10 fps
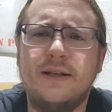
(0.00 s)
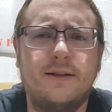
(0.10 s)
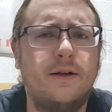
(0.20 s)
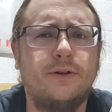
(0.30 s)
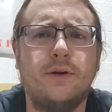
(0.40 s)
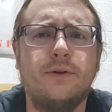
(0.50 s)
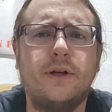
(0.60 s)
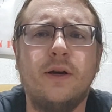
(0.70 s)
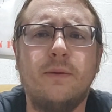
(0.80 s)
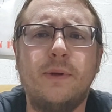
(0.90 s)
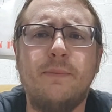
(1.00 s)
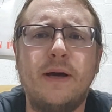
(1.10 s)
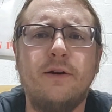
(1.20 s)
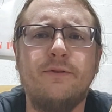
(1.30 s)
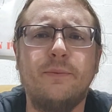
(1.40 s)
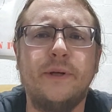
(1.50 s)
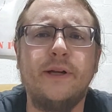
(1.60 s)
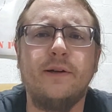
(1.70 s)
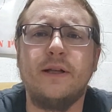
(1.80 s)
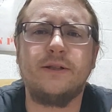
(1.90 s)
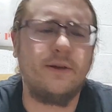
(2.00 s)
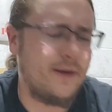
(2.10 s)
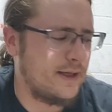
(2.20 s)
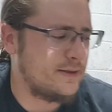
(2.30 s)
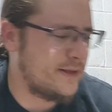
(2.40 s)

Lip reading: There's only going to be better from here. That's all I can